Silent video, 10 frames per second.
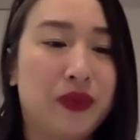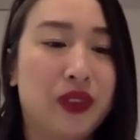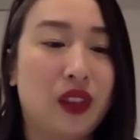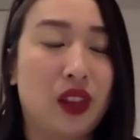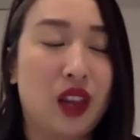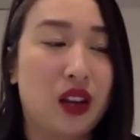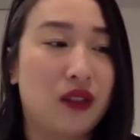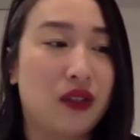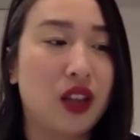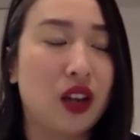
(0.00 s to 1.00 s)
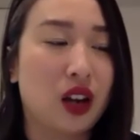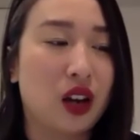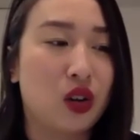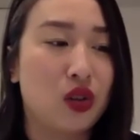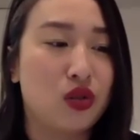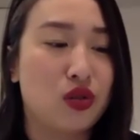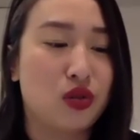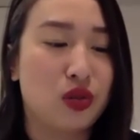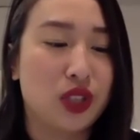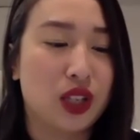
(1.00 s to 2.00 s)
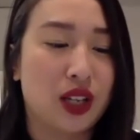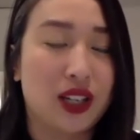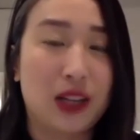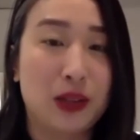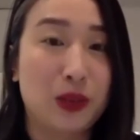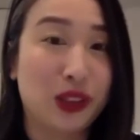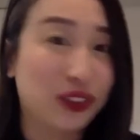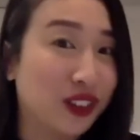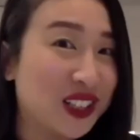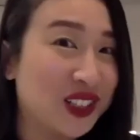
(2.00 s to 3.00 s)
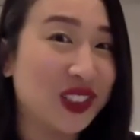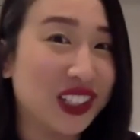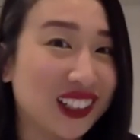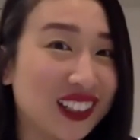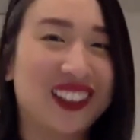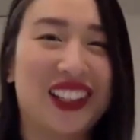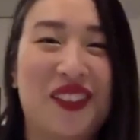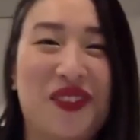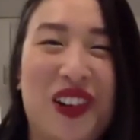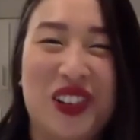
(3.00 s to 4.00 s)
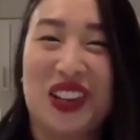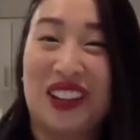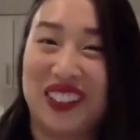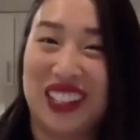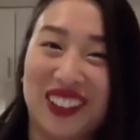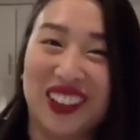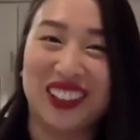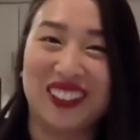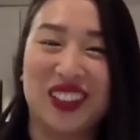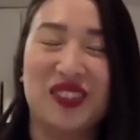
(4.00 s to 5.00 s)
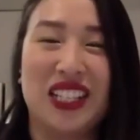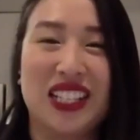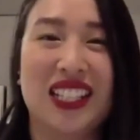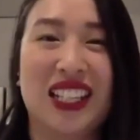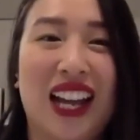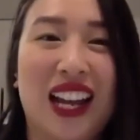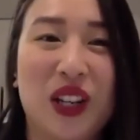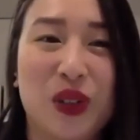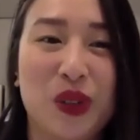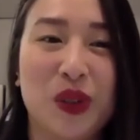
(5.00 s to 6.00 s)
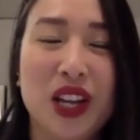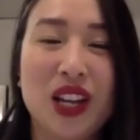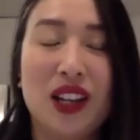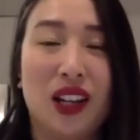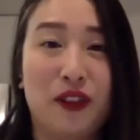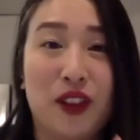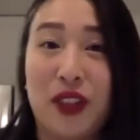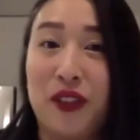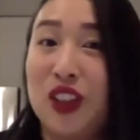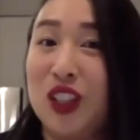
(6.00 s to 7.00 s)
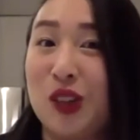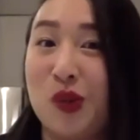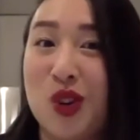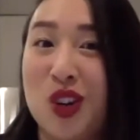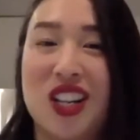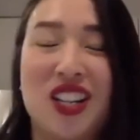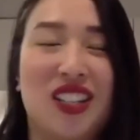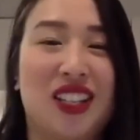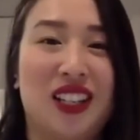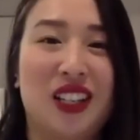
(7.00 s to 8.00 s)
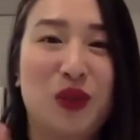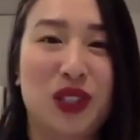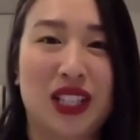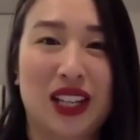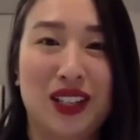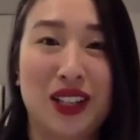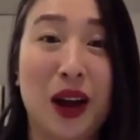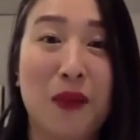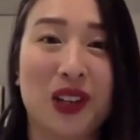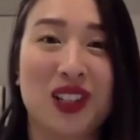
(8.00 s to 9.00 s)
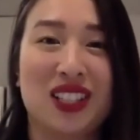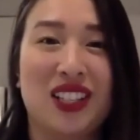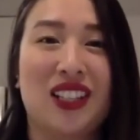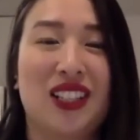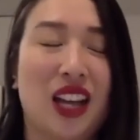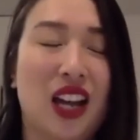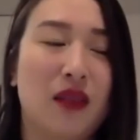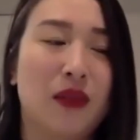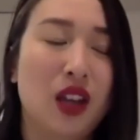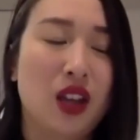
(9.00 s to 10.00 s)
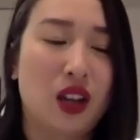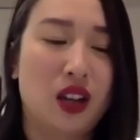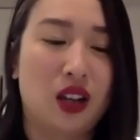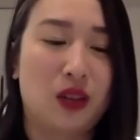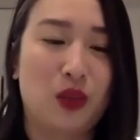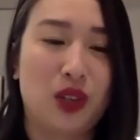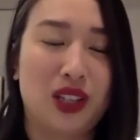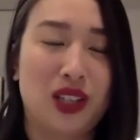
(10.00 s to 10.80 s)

Native leader whose name is Billy Frank Jr. A lot of folks probably have heard of him. He's the guy who fought the fishing wars, and he was like a young person at the time when he